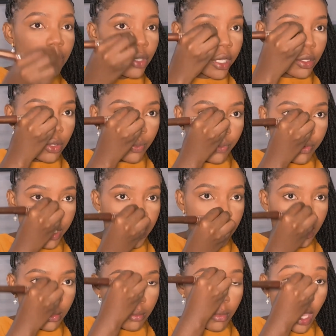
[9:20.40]
press
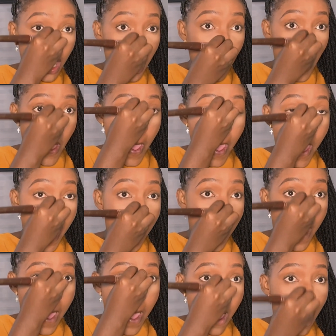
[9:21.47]
in my
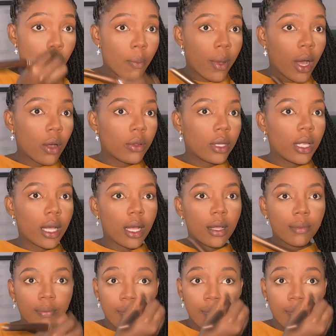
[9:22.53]
powder,